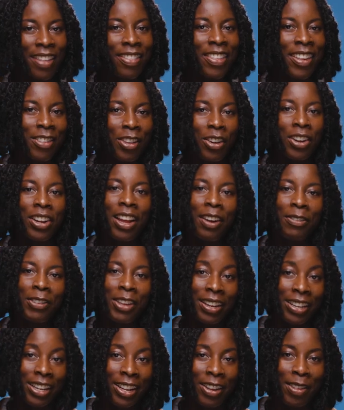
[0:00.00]
There's not enough
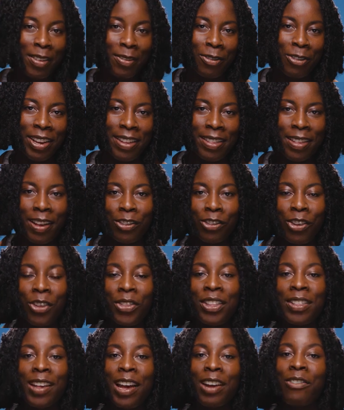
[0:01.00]
conclusive research on
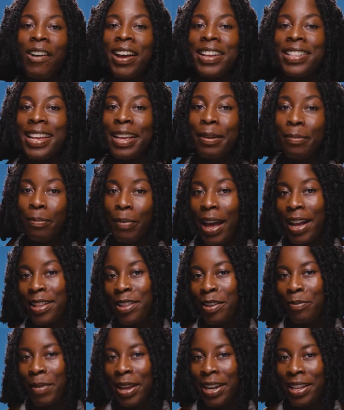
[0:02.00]
the direct impact
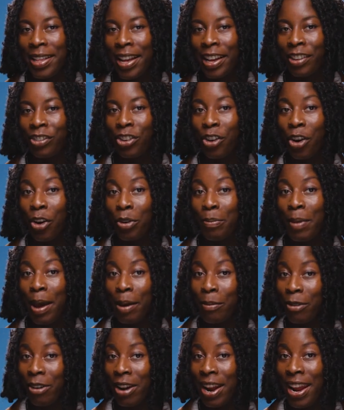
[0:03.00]
of meditation on
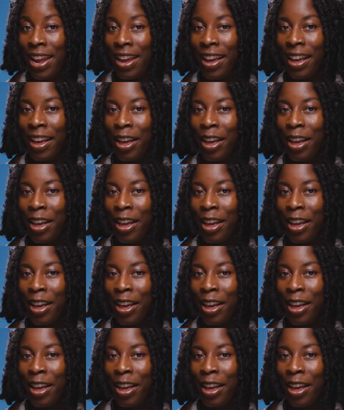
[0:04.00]
memory,